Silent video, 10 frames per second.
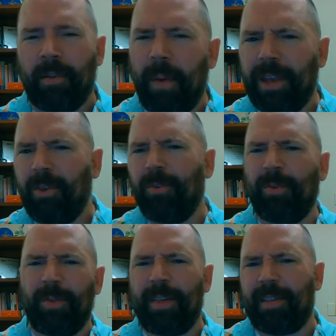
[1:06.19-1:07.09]
So I do
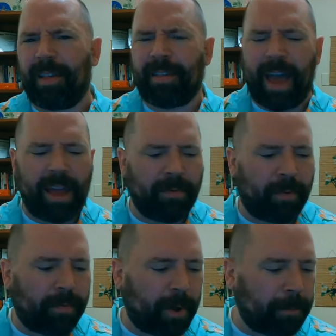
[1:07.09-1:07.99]
these things kind of
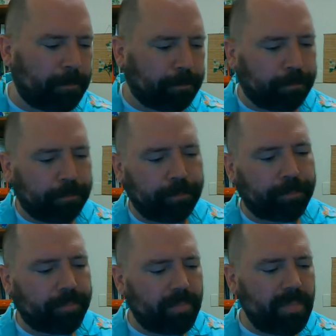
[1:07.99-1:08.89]
for fun.
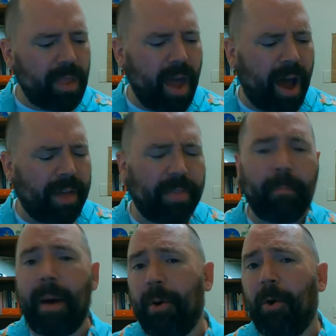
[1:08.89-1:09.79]
The
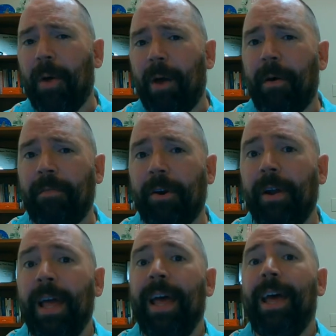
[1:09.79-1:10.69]
memo, however,
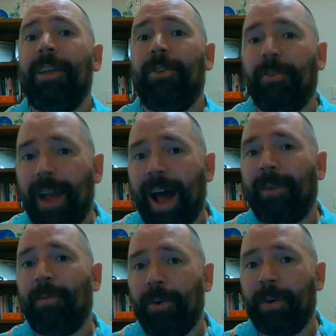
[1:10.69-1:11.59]
you're
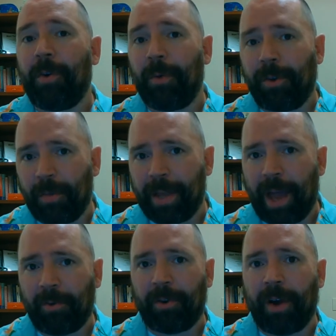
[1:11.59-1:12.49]
not really going to
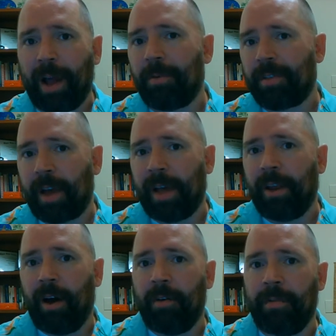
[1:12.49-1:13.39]
encounter outside
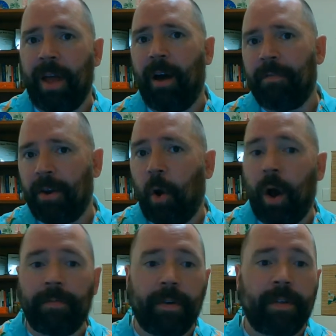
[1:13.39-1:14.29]
of an
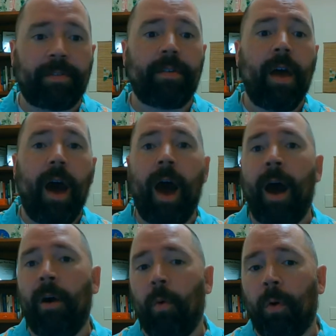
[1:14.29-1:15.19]
office
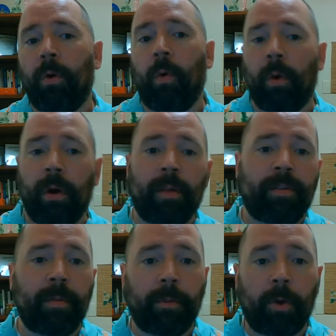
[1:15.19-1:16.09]
or a
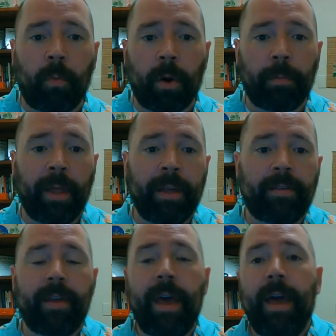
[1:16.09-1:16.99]
similar
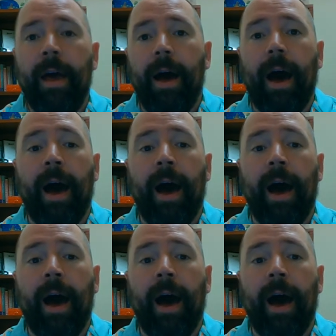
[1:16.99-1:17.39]
workplace.